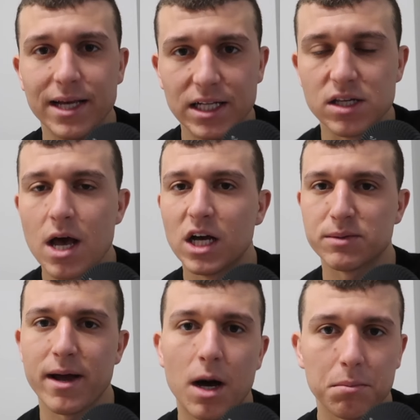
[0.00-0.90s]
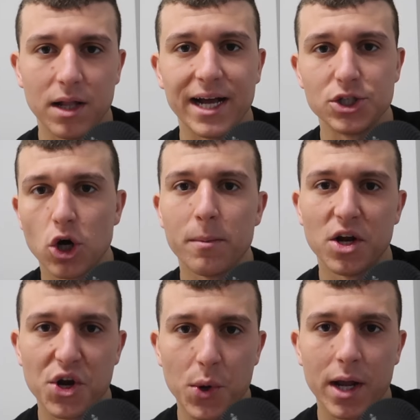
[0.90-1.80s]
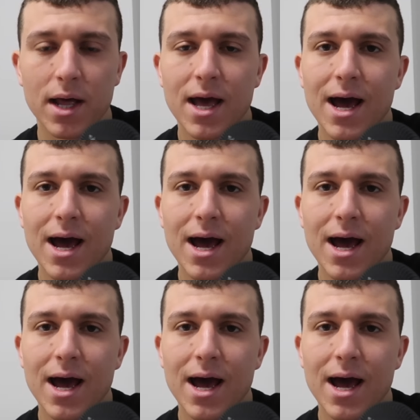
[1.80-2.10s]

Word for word: leads because my upline told me to do it.